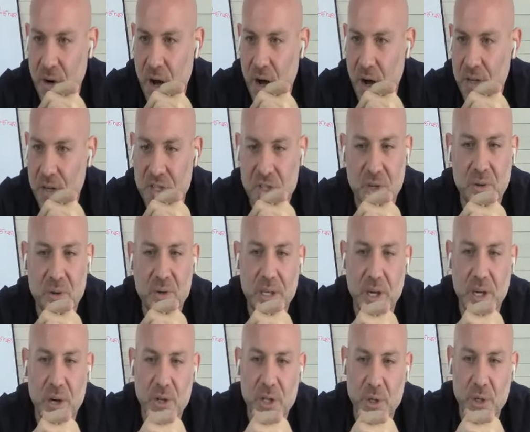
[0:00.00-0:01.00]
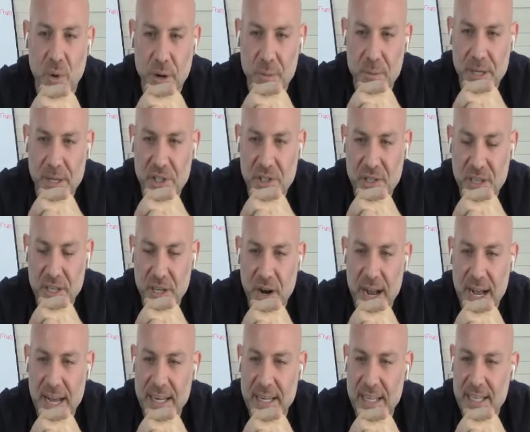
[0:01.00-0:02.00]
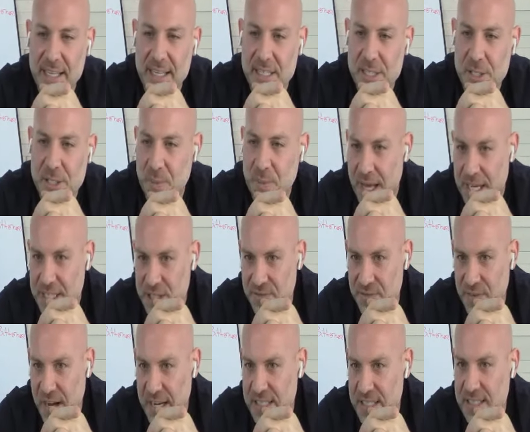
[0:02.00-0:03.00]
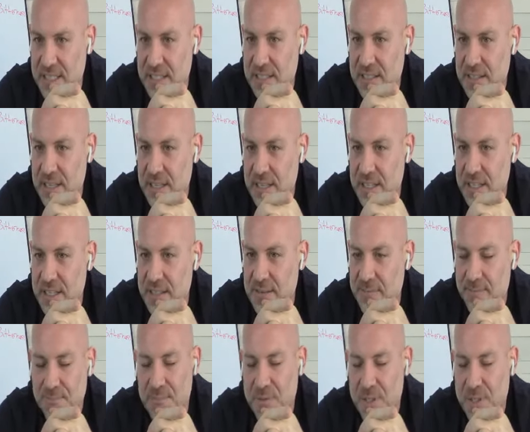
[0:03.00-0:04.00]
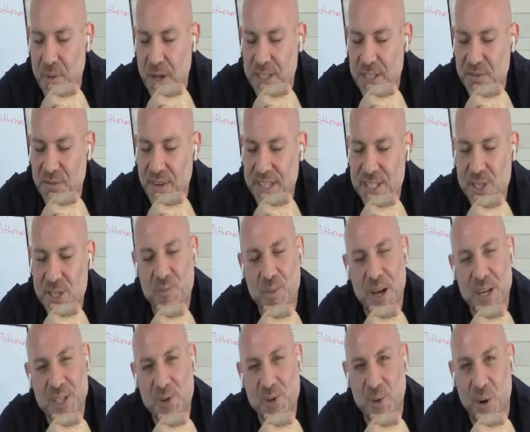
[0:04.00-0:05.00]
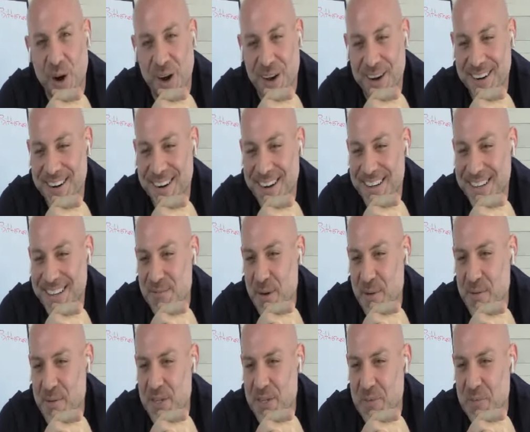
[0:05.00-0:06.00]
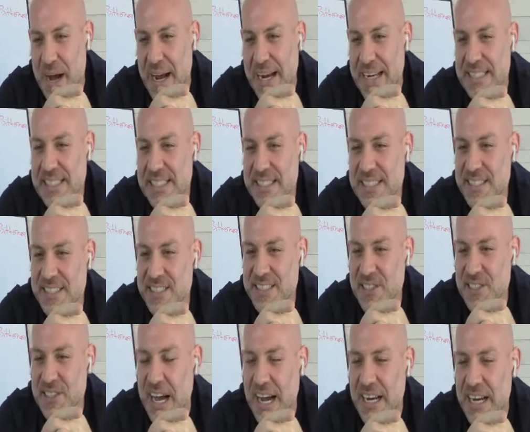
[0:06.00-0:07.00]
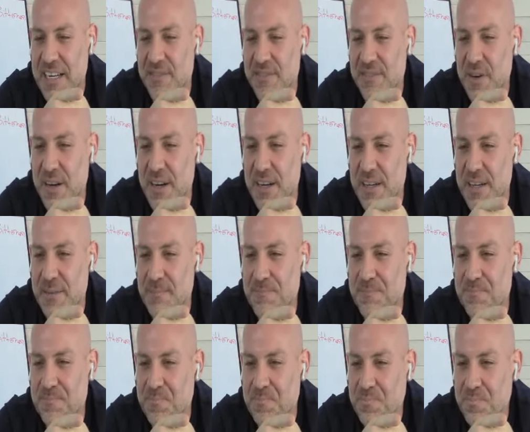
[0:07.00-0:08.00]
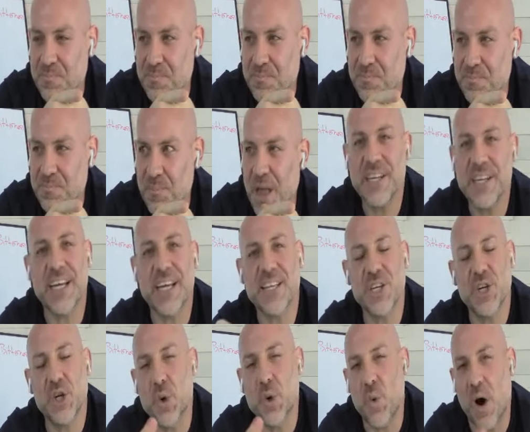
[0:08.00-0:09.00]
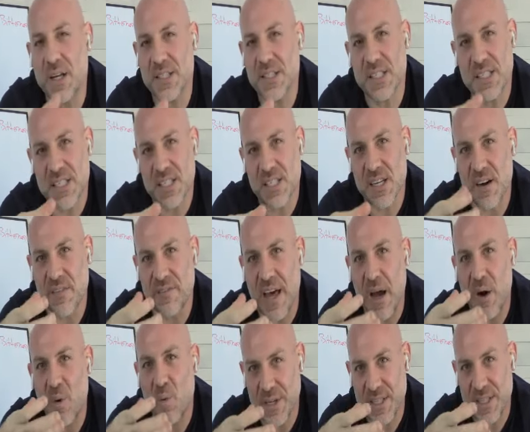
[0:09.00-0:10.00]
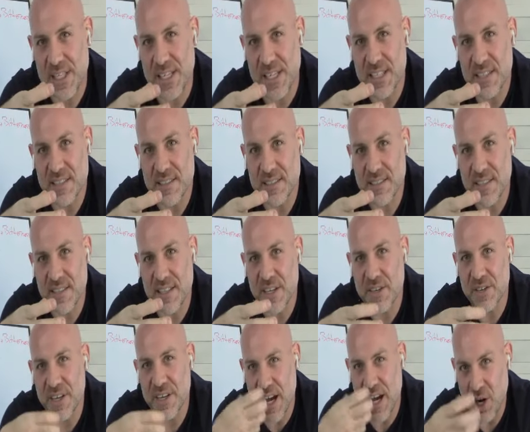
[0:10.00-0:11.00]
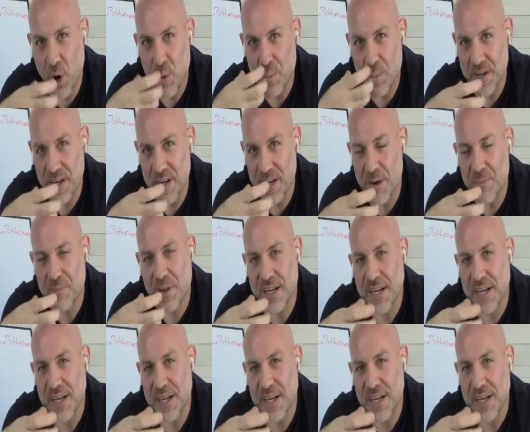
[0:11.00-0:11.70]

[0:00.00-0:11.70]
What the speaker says: Also, you want to make sure that you're adding a splash of ice, splash of water, maybe some ice to kind of get the nuances of that whiskey. To kind of open it up.